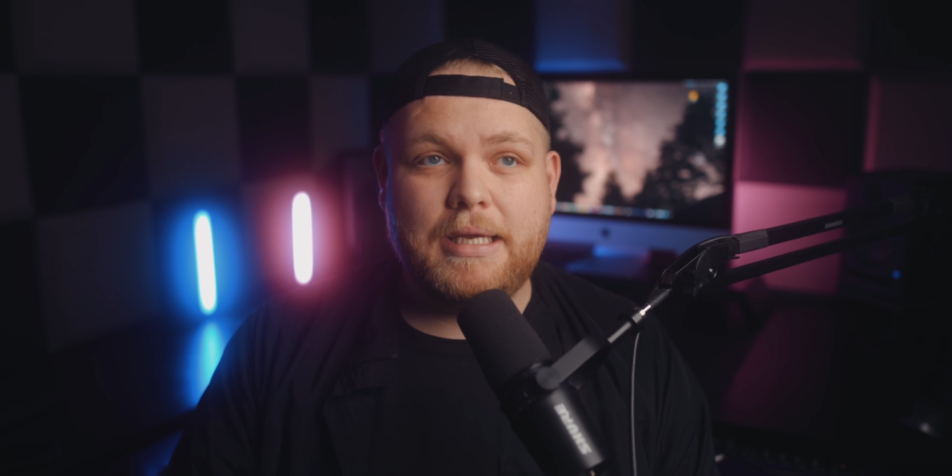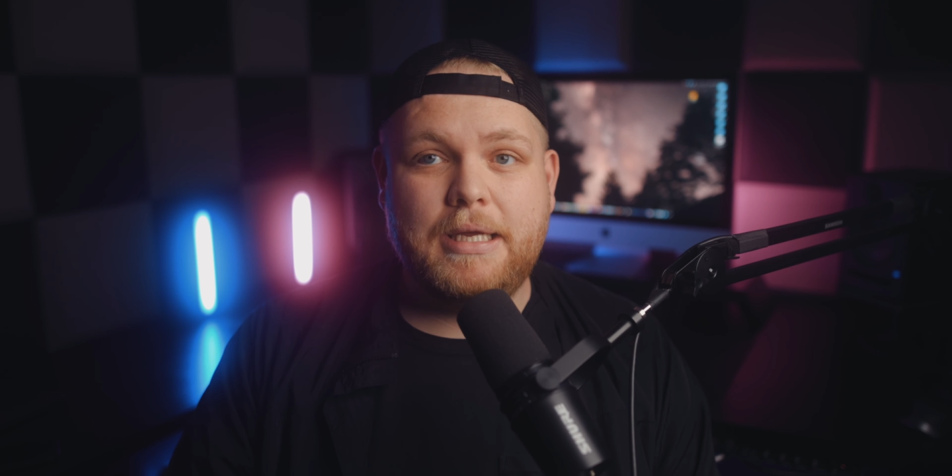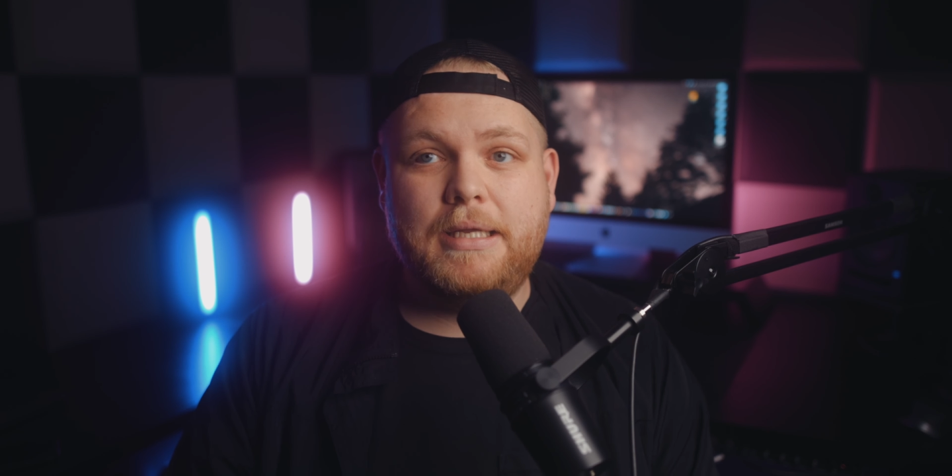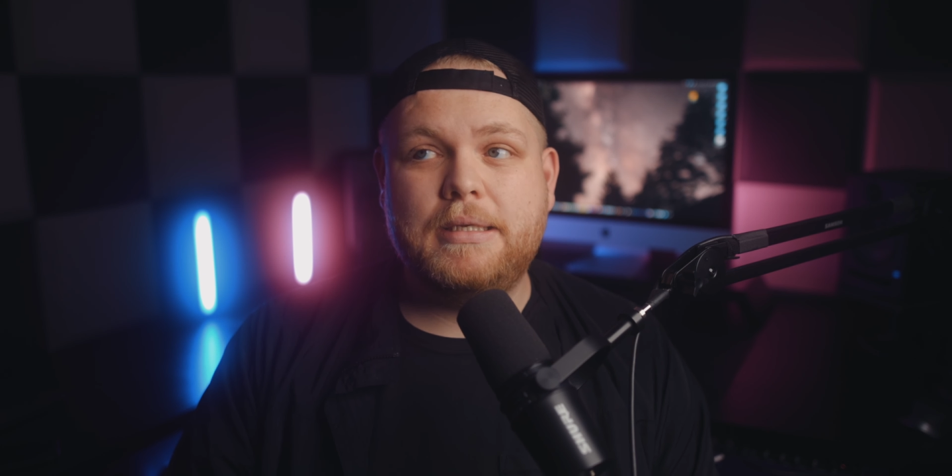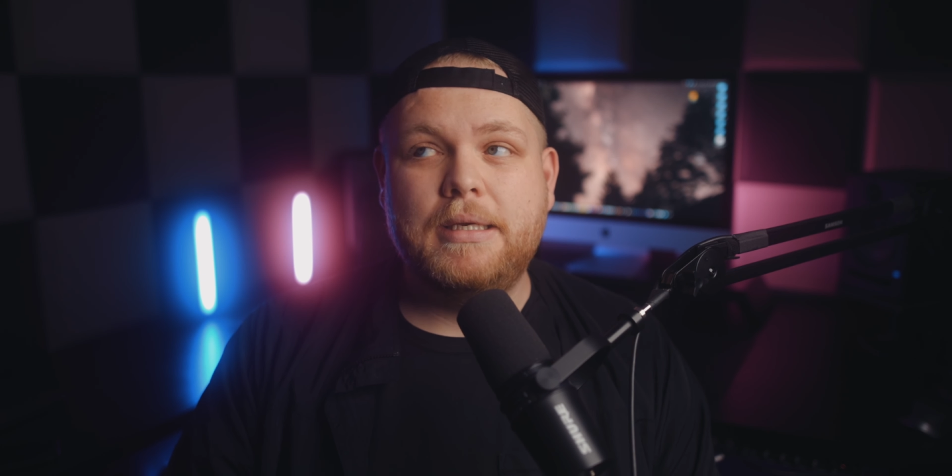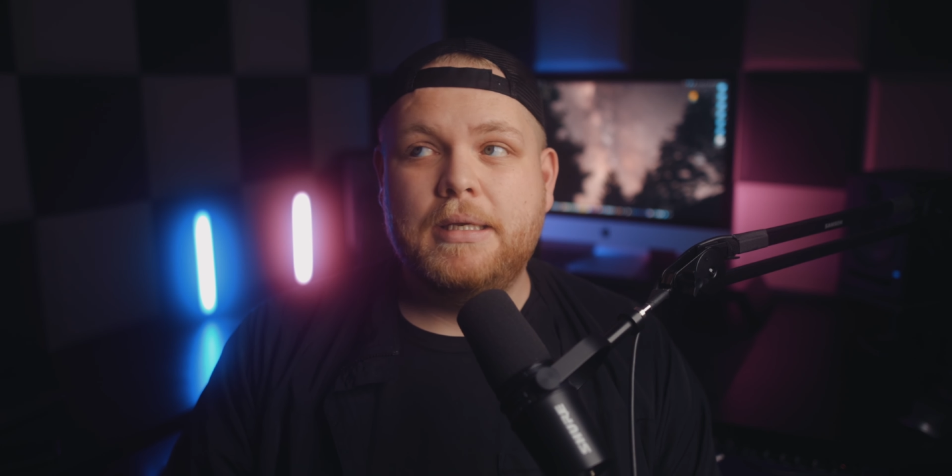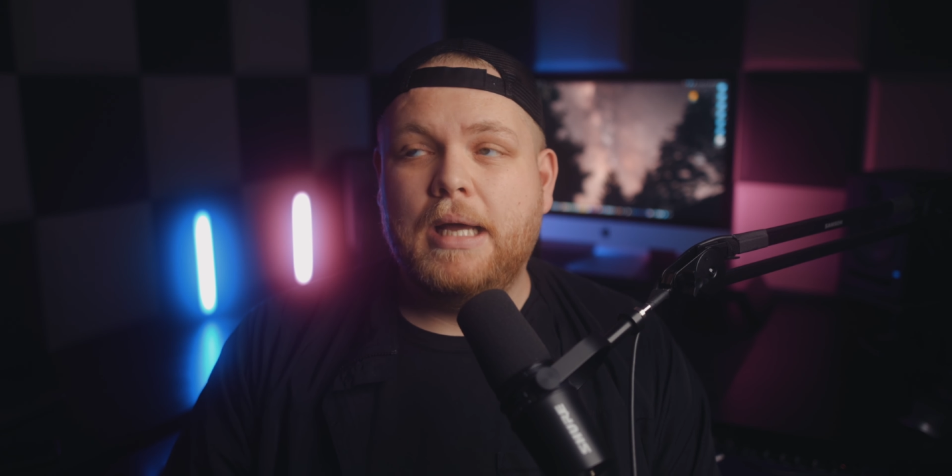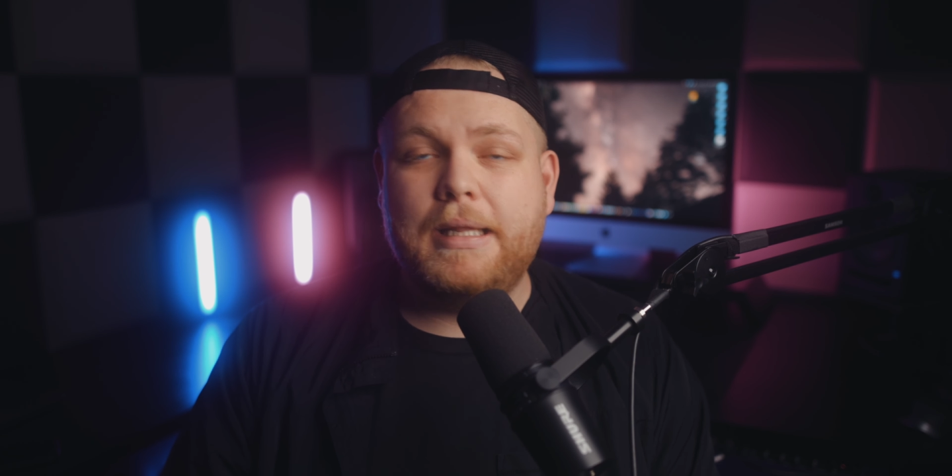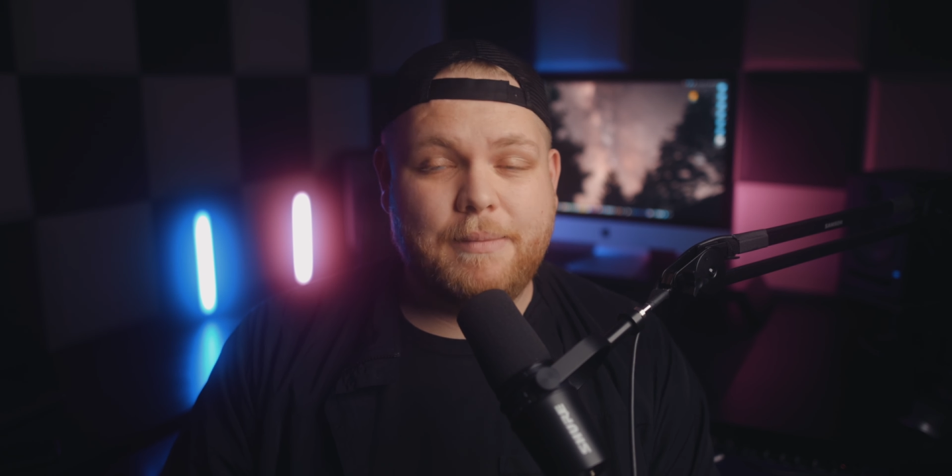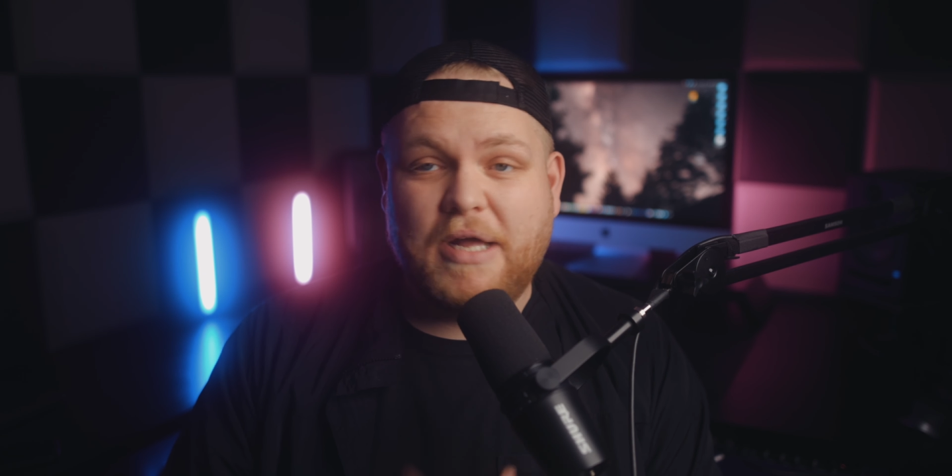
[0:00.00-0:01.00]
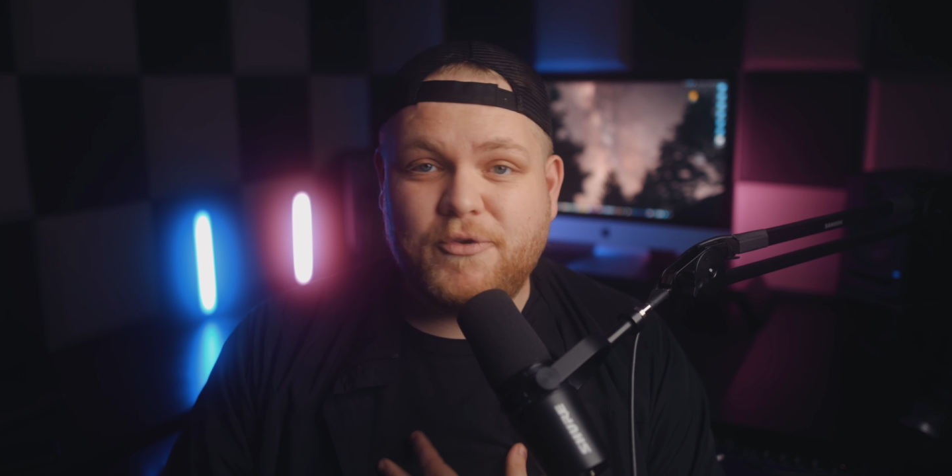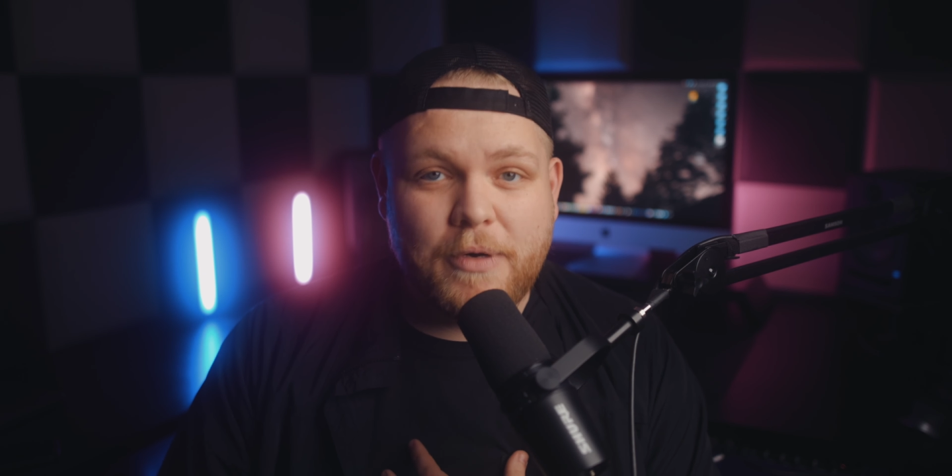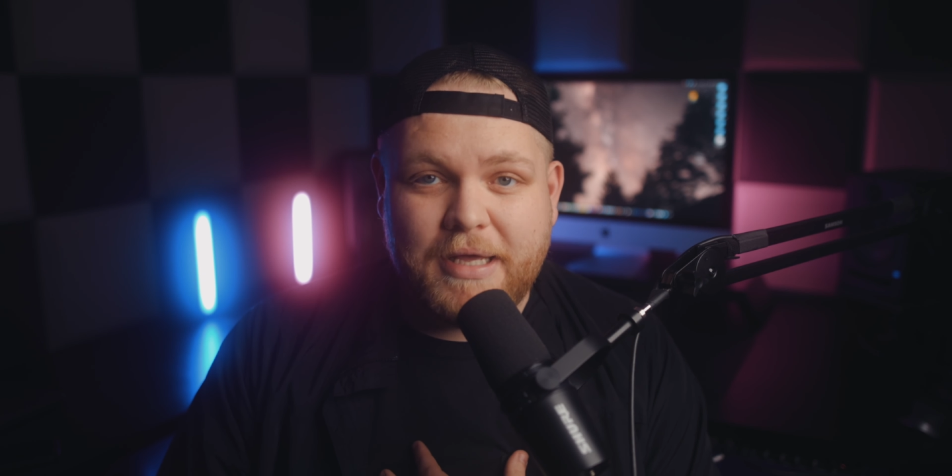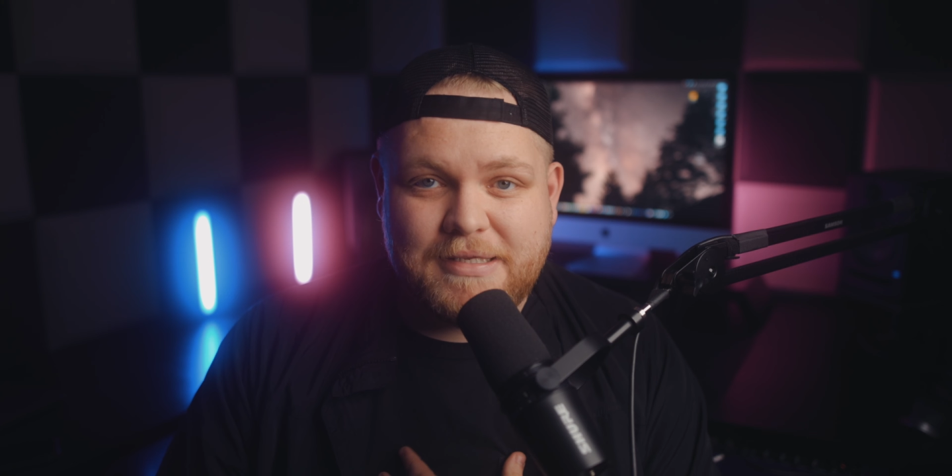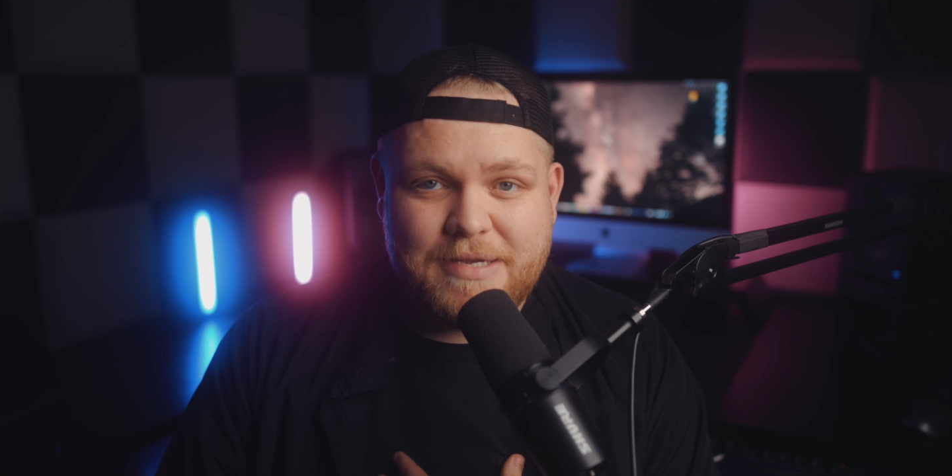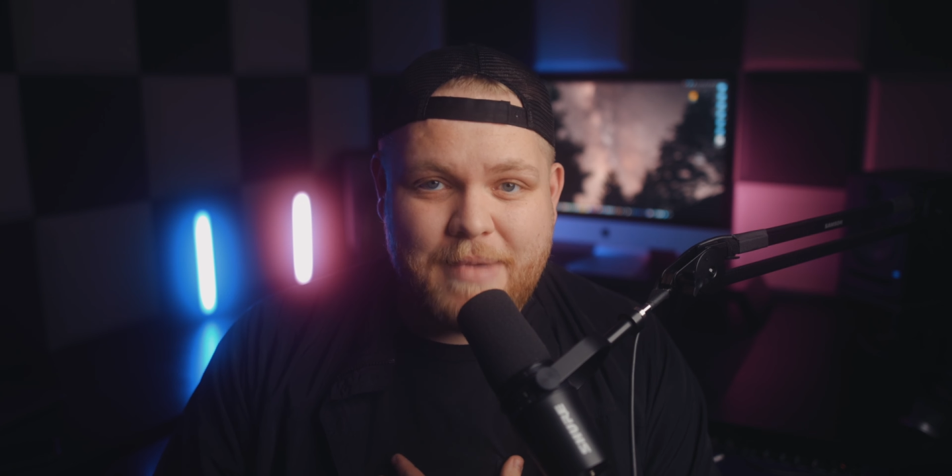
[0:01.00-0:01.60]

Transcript: and like my 2018